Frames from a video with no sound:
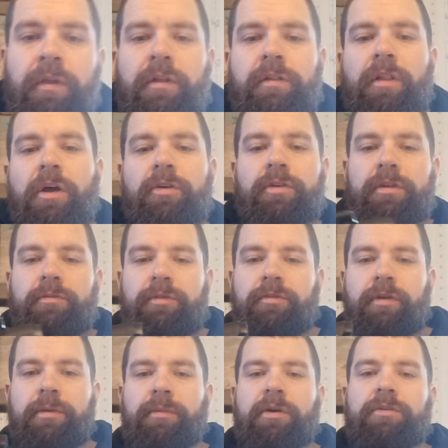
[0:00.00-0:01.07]
Logan with
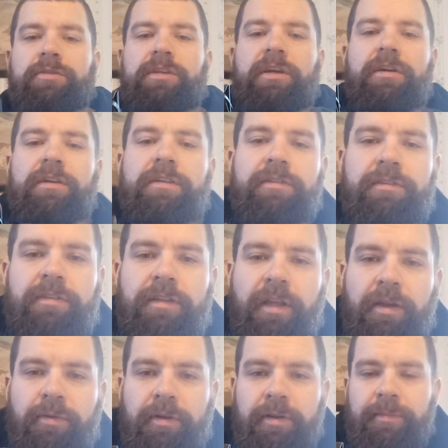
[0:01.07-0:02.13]
Grandma's Guns. Today
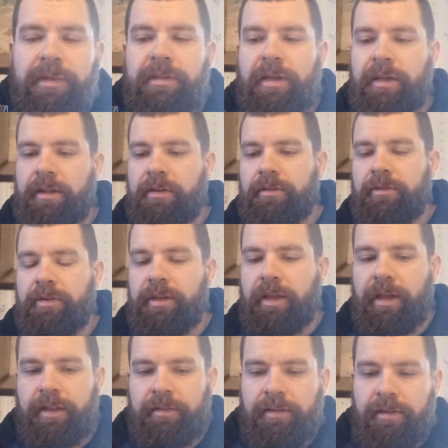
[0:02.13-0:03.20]
we're going to be taking a look
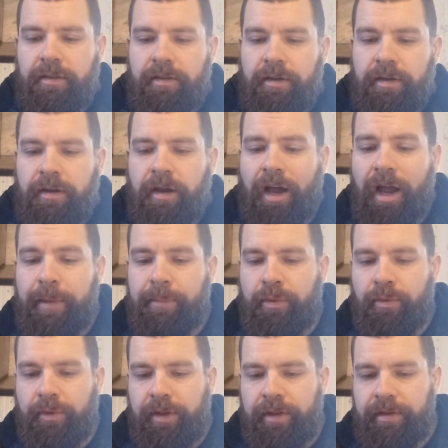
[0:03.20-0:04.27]
at the High
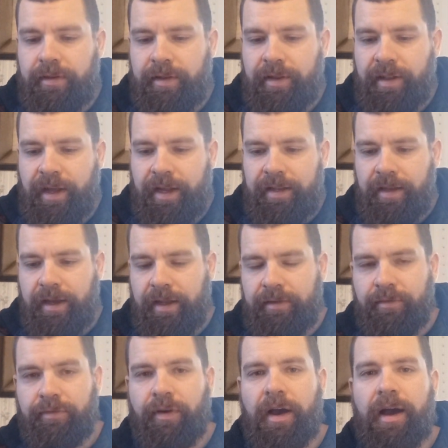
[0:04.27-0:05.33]
Point
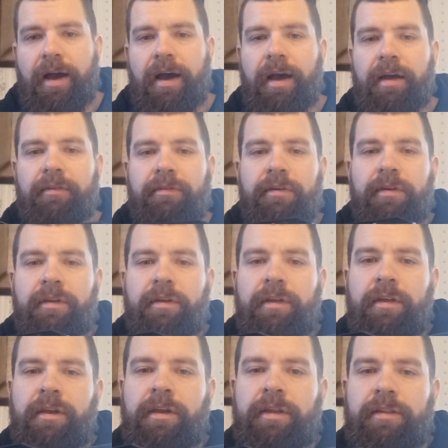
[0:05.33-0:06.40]
995.
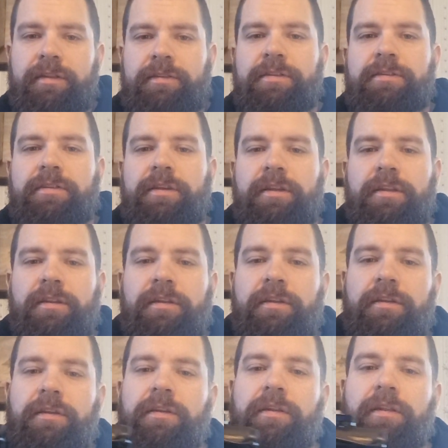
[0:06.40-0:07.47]
This is in
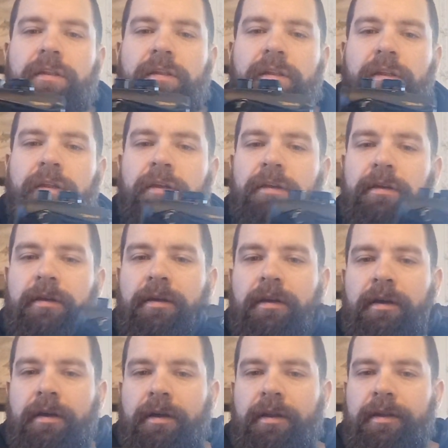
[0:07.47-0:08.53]

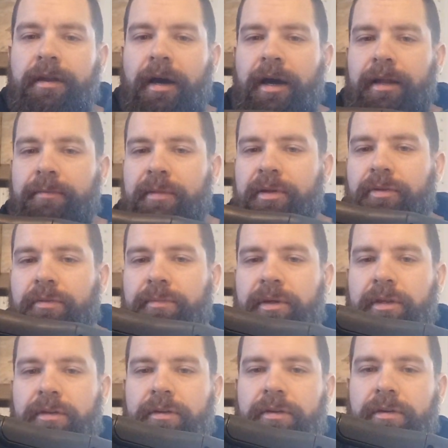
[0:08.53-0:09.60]
9
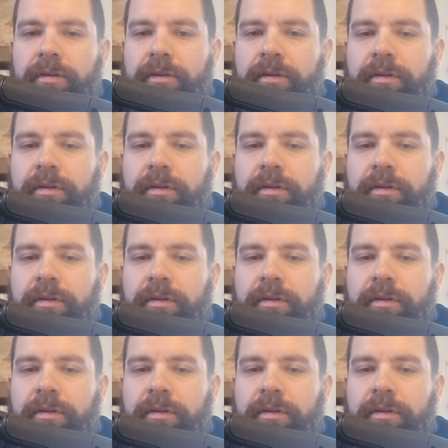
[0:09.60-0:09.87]
millimeter.